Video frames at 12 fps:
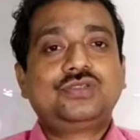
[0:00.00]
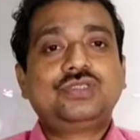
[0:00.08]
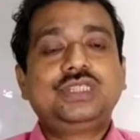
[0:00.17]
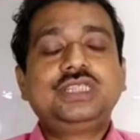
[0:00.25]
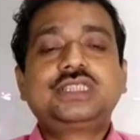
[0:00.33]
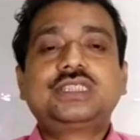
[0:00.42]
So
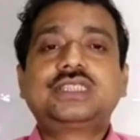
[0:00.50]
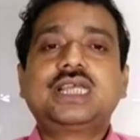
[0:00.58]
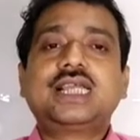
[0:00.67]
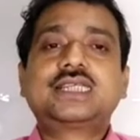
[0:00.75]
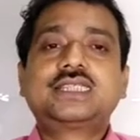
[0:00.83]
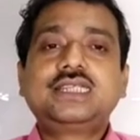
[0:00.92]
this
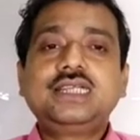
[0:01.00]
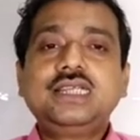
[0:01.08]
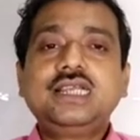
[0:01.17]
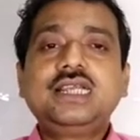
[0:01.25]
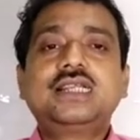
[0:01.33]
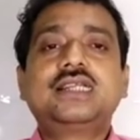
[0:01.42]

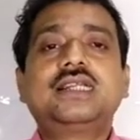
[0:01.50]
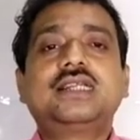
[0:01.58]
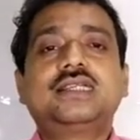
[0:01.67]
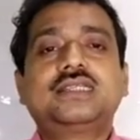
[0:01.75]
extended